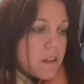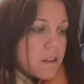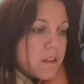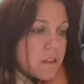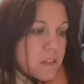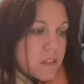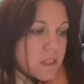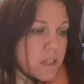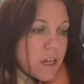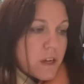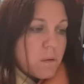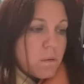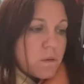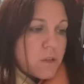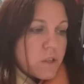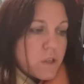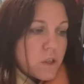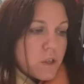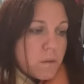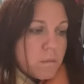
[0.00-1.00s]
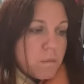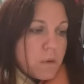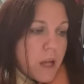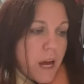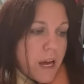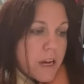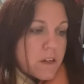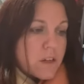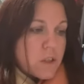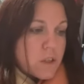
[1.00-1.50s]
The sun will turn
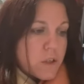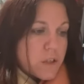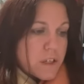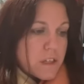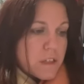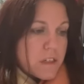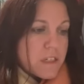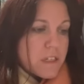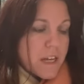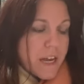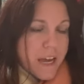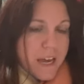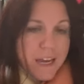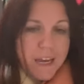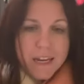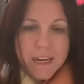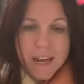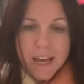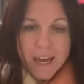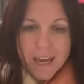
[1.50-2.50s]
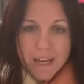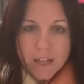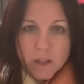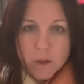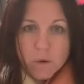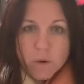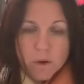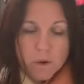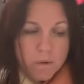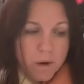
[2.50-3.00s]
black during the day and
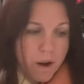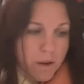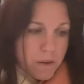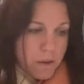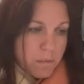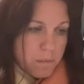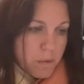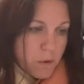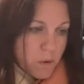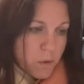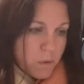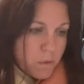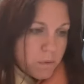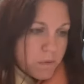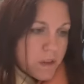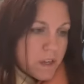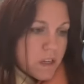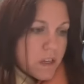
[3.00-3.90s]
halo around the moon.